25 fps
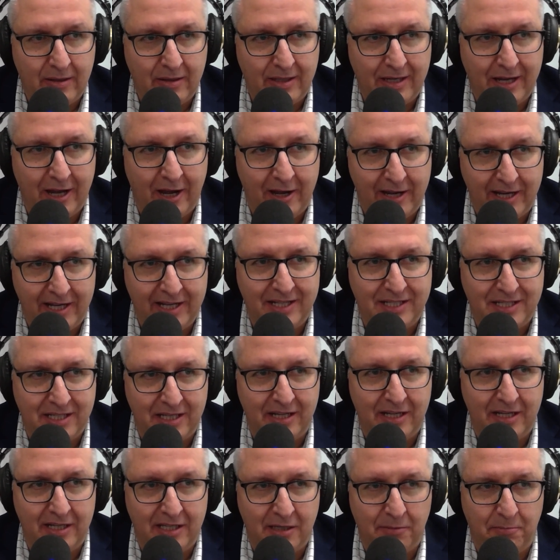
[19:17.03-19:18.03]

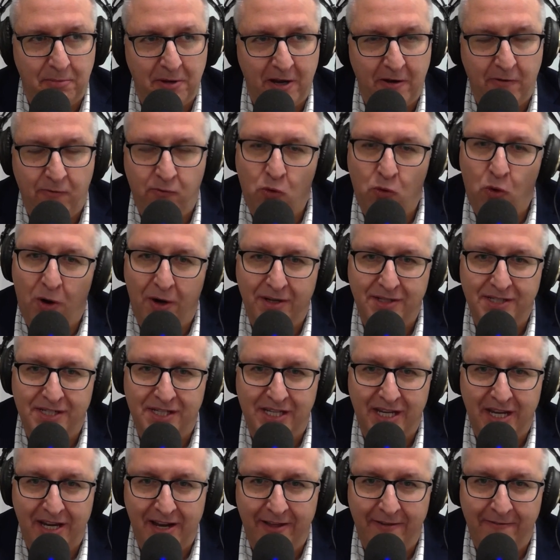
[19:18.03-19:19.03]
it's a bit of
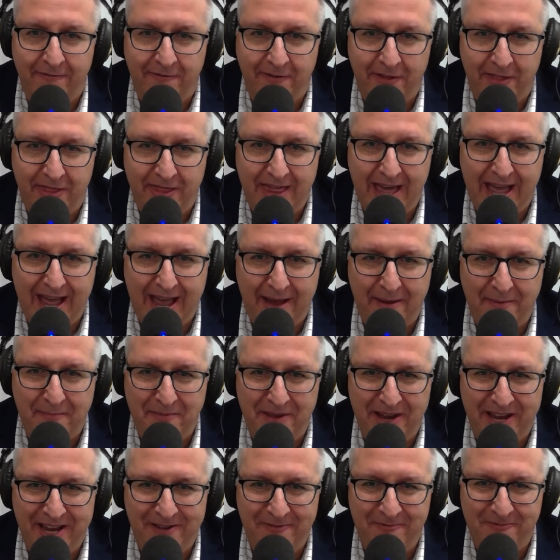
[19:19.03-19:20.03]
what's in it for them
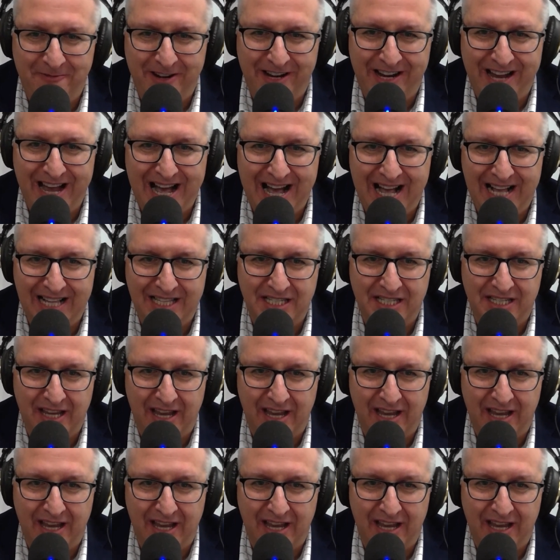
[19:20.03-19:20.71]
in regards